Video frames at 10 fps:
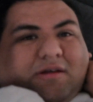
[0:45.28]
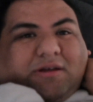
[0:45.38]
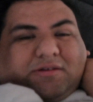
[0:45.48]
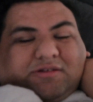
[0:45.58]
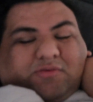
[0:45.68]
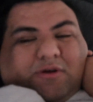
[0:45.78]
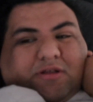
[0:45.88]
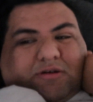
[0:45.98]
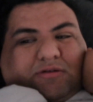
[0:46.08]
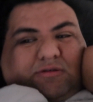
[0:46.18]
It's just one
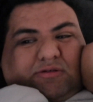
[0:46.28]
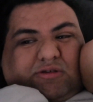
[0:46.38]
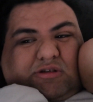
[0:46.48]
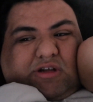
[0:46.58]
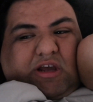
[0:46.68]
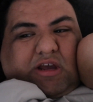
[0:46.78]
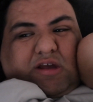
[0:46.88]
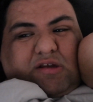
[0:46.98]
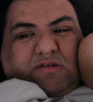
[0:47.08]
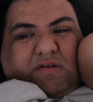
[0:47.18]
of those
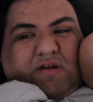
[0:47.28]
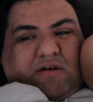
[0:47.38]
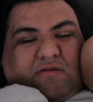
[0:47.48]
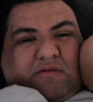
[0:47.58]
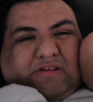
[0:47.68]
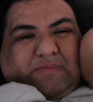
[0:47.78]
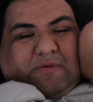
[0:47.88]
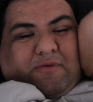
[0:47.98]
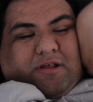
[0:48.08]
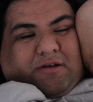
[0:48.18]
days, you know? It's
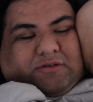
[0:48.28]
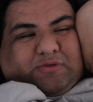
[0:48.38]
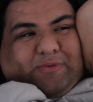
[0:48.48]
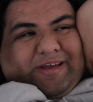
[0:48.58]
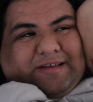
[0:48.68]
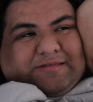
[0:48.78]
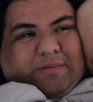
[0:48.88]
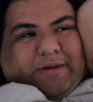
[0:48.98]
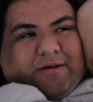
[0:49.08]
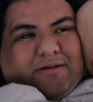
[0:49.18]
been one of those weeks,
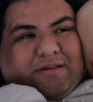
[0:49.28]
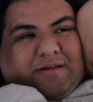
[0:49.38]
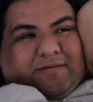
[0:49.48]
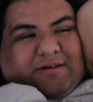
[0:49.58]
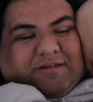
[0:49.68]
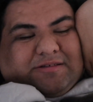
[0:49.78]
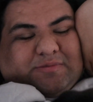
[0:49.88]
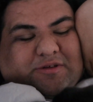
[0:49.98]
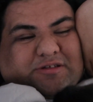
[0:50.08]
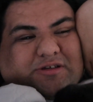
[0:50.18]
apparently, because it's
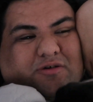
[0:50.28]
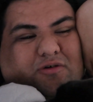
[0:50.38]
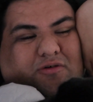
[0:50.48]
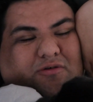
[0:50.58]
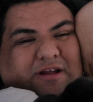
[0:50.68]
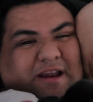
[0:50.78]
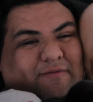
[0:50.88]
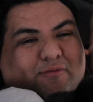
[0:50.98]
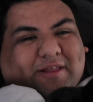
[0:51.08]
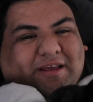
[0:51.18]
been so cold. It
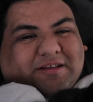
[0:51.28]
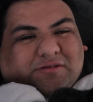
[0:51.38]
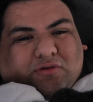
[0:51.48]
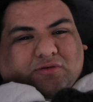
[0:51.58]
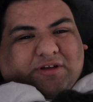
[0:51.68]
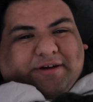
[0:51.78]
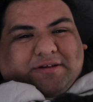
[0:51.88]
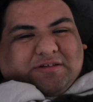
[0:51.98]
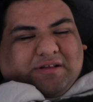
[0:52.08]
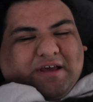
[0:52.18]
never really gets cold here
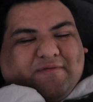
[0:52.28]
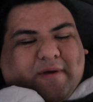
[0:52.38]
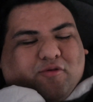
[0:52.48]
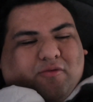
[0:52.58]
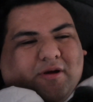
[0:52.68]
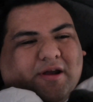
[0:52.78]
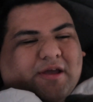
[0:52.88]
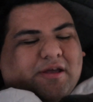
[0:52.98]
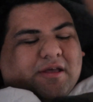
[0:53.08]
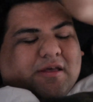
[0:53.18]
until, like,
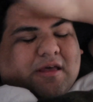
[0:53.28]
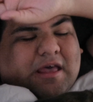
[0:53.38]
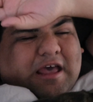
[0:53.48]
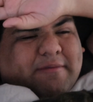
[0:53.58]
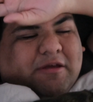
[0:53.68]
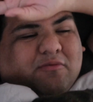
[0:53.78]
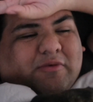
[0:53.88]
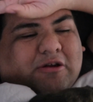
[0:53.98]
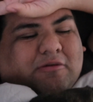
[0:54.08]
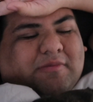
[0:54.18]
February. I mean,
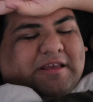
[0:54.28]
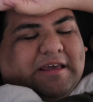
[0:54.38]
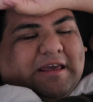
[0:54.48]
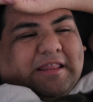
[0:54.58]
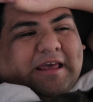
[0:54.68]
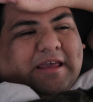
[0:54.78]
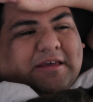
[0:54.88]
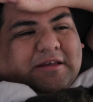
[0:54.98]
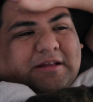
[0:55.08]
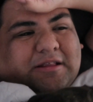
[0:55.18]
we normally get,
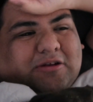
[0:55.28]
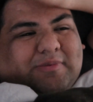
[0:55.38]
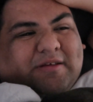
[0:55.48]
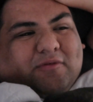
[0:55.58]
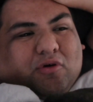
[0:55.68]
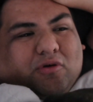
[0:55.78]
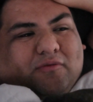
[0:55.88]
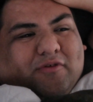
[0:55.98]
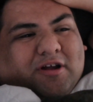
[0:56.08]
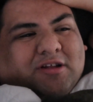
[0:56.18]
like, a little bit of
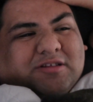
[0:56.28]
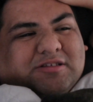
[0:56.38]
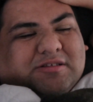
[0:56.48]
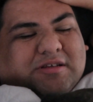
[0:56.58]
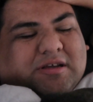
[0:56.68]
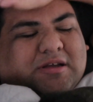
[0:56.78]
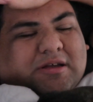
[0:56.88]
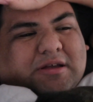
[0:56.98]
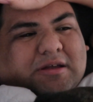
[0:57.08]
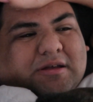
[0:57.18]
cold fronts
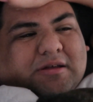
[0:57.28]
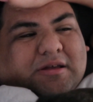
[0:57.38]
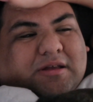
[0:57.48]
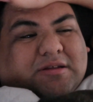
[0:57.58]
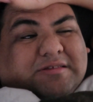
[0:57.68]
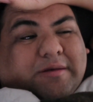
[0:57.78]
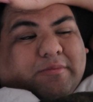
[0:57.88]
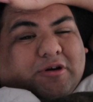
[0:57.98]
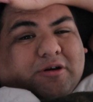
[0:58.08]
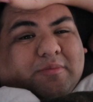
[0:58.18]
in
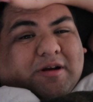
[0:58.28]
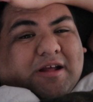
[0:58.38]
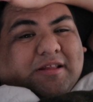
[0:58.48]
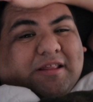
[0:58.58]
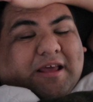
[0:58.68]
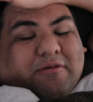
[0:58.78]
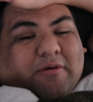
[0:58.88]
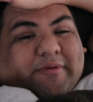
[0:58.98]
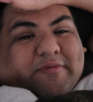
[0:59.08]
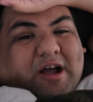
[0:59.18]
December, but nothing like
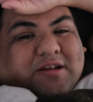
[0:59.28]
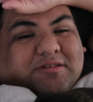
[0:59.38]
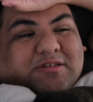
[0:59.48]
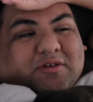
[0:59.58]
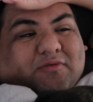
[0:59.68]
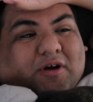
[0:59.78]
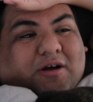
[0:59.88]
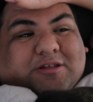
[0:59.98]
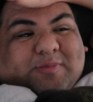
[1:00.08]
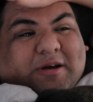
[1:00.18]
what we've gotten so
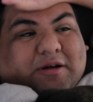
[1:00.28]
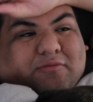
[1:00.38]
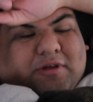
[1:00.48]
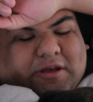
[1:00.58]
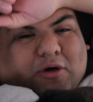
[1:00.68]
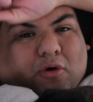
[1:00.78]
far. It's been really